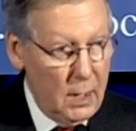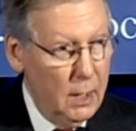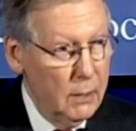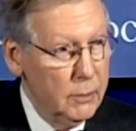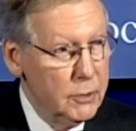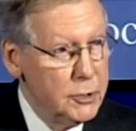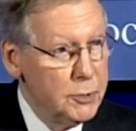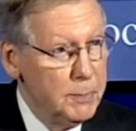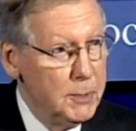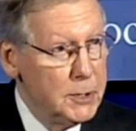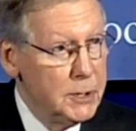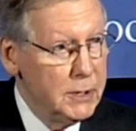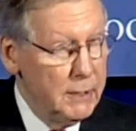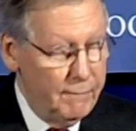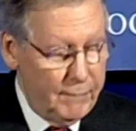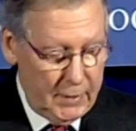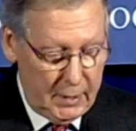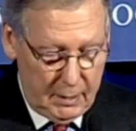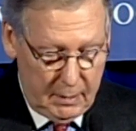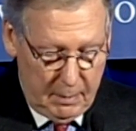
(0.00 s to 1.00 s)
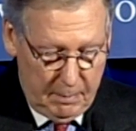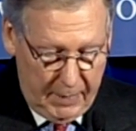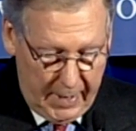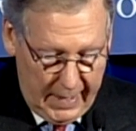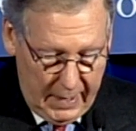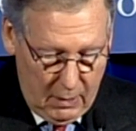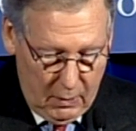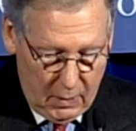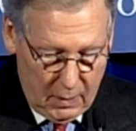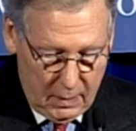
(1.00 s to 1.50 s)
And
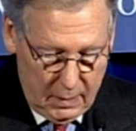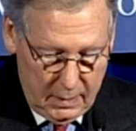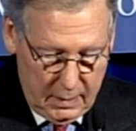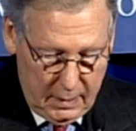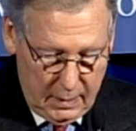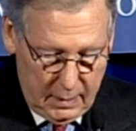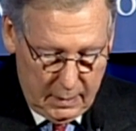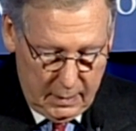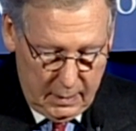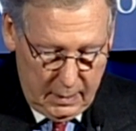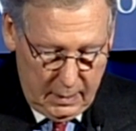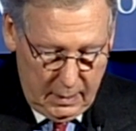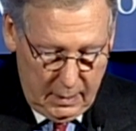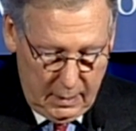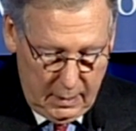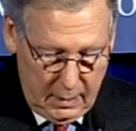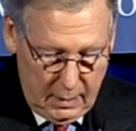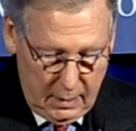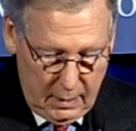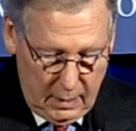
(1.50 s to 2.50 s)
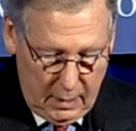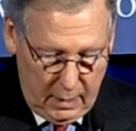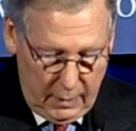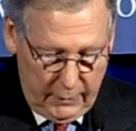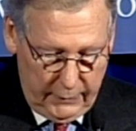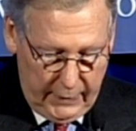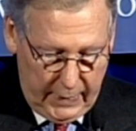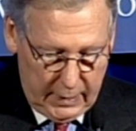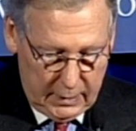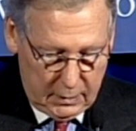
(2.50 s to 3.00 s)
Congress-specific power
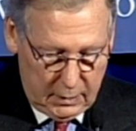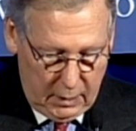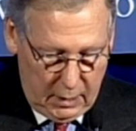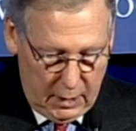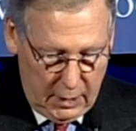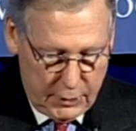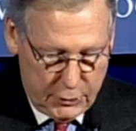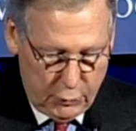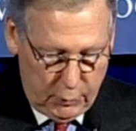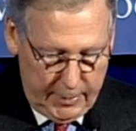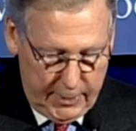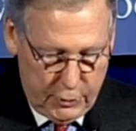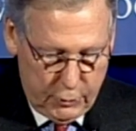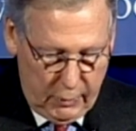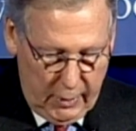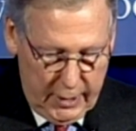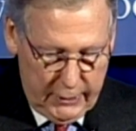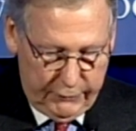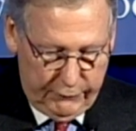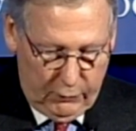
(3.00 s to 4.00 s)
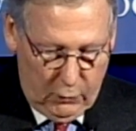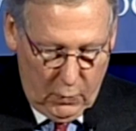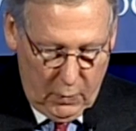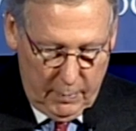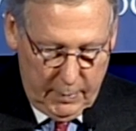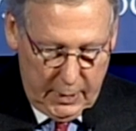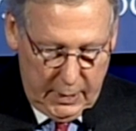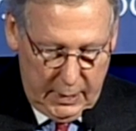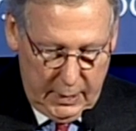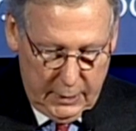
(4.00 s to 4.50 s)
under that clause will be
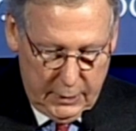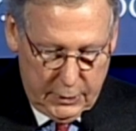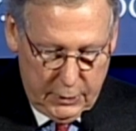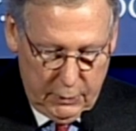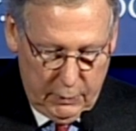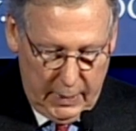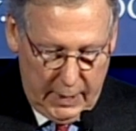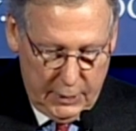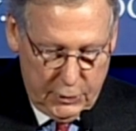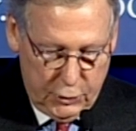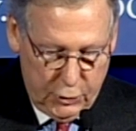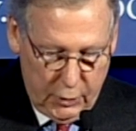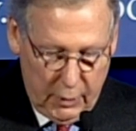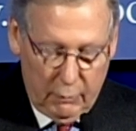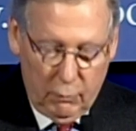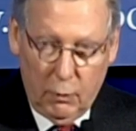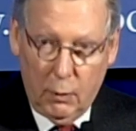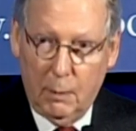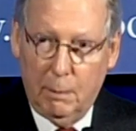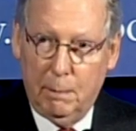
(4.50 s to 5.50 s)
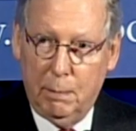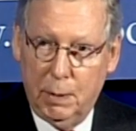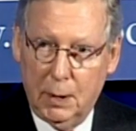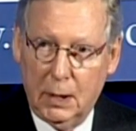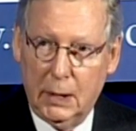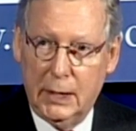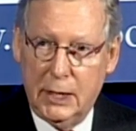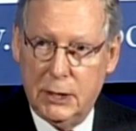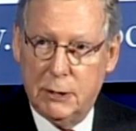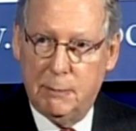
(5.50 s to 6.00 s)
transformed into a
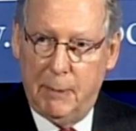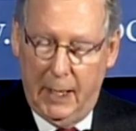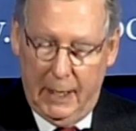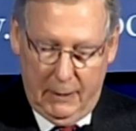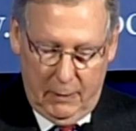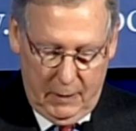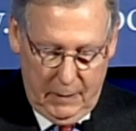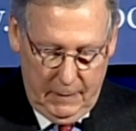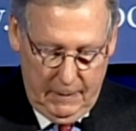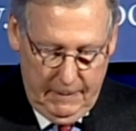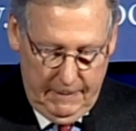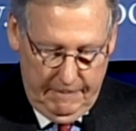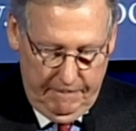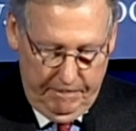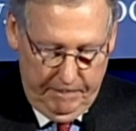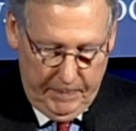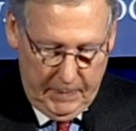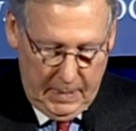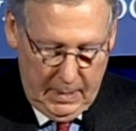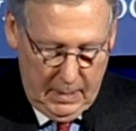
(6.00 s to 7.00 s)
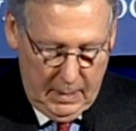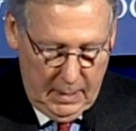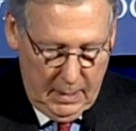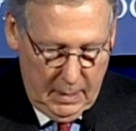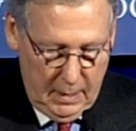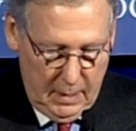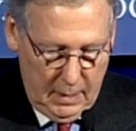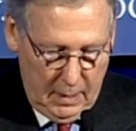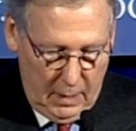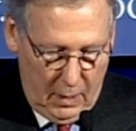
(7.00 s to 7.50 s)
general police power,
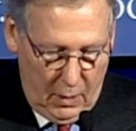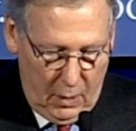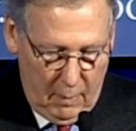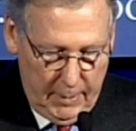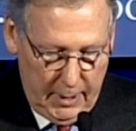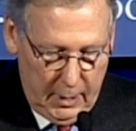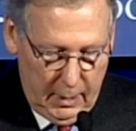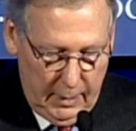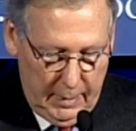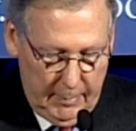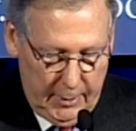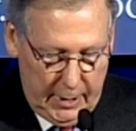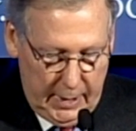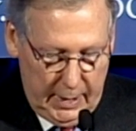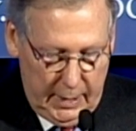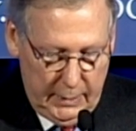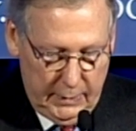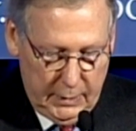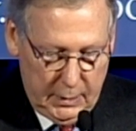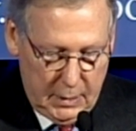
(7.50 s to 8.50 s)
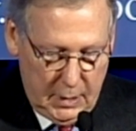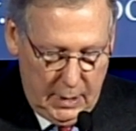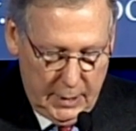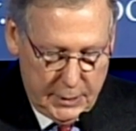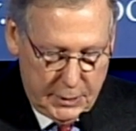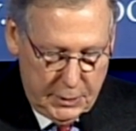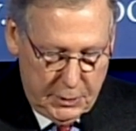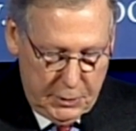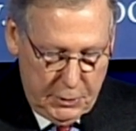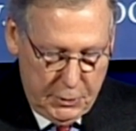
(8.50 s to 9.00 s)
all but eliminating
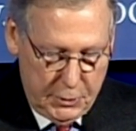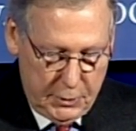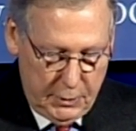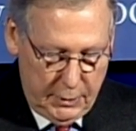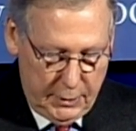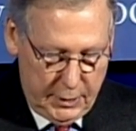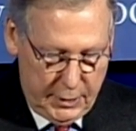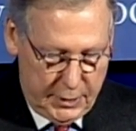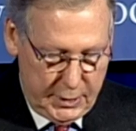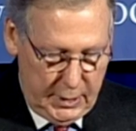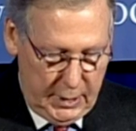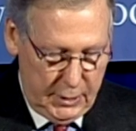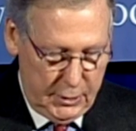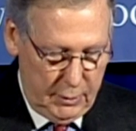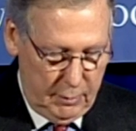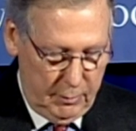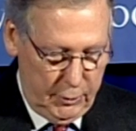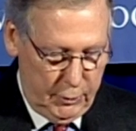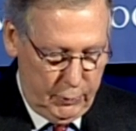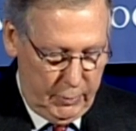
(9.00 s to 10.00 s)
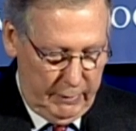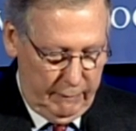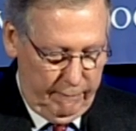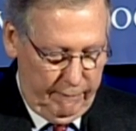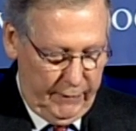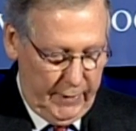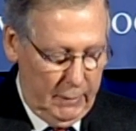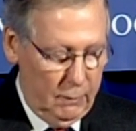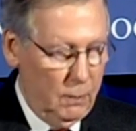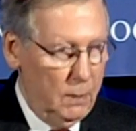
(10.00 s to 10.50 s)
the constitutional distinction
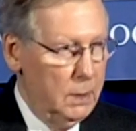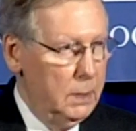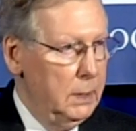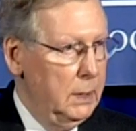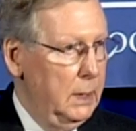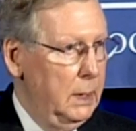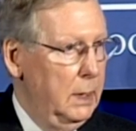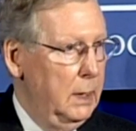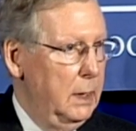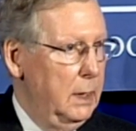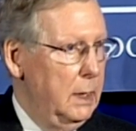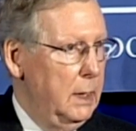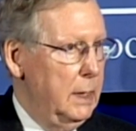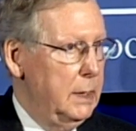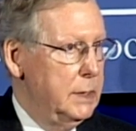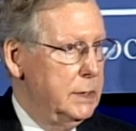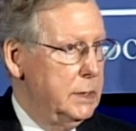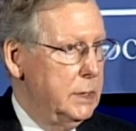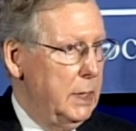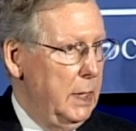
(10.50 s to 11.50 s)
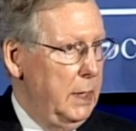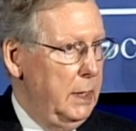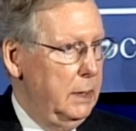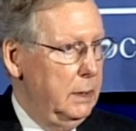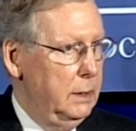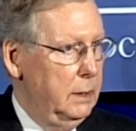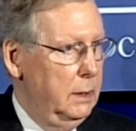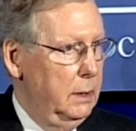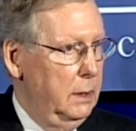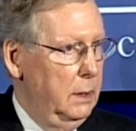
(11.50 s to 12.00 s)
between federal and
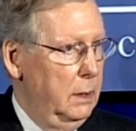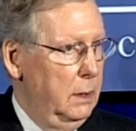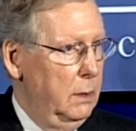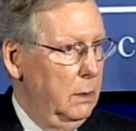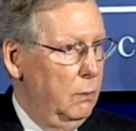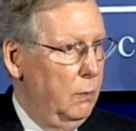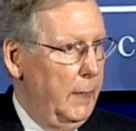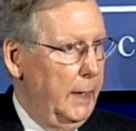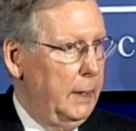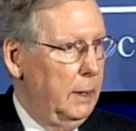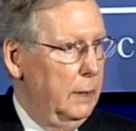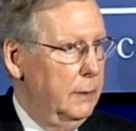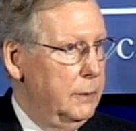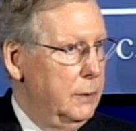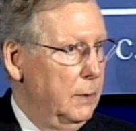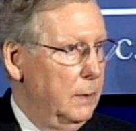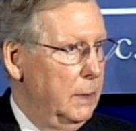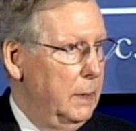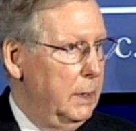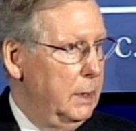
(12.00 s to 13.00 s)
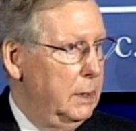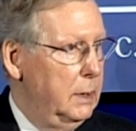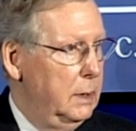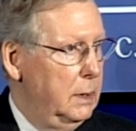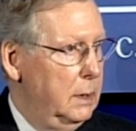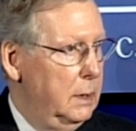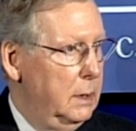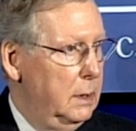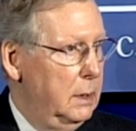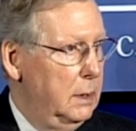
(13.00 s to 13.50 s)
state
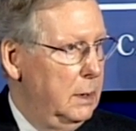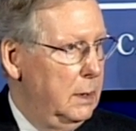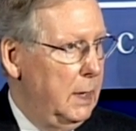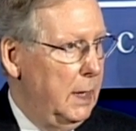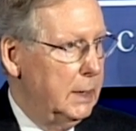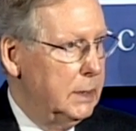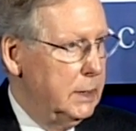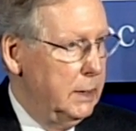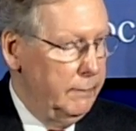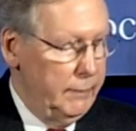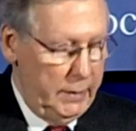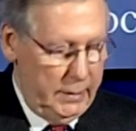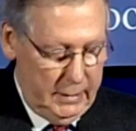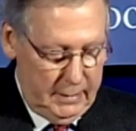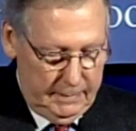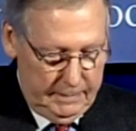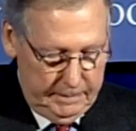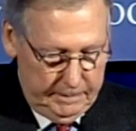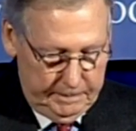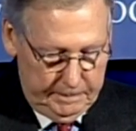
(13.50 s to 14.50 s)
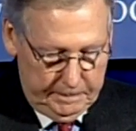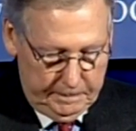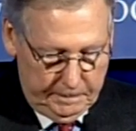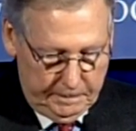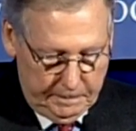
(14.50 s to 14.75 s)
regulatory activity.